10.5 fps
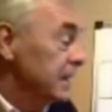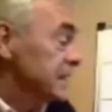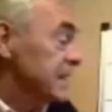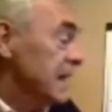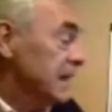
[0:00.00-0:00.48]

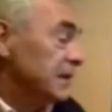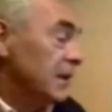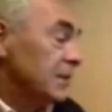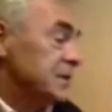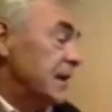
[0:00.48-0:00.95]
The second
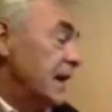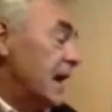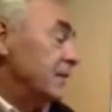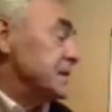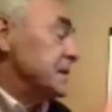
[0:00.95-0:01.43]
option they
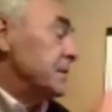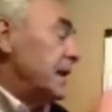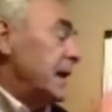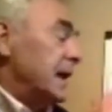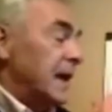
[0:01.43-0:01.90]
have is to
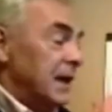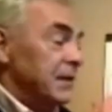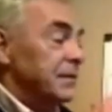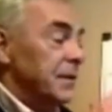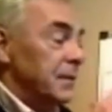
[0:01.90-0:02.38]
play
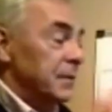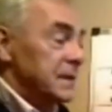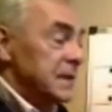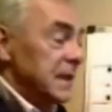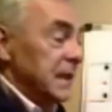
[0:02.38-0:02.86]
again from the
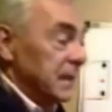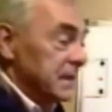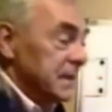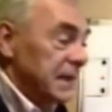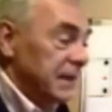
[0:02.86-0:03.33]

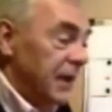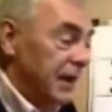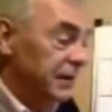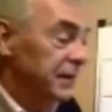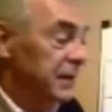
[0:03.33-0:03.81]
teeing
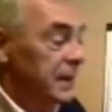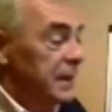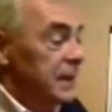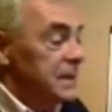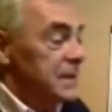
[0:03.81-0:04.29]
ground.
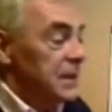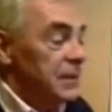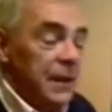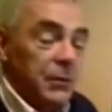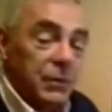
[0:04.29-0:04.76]
So
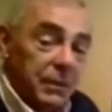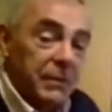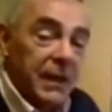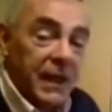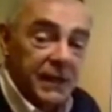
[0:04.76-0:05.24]
they would be
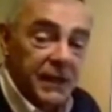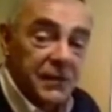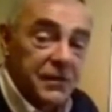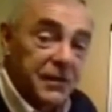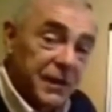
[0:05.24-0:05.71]
playing their
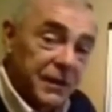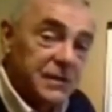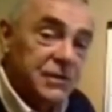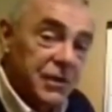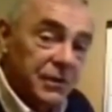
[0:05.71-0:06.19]
3rd
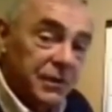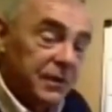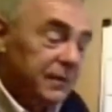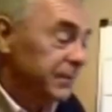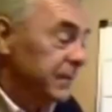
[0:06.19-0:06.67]
stroke.
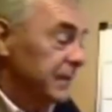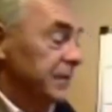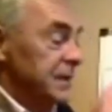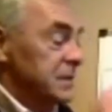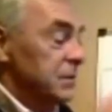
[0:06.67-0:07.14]
The
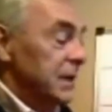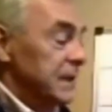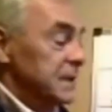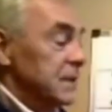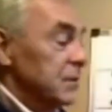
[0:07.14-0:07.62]
first one
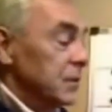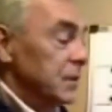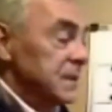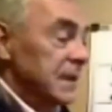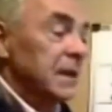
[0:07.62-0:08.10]
into the
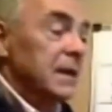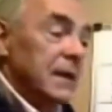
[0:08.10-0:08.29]
water,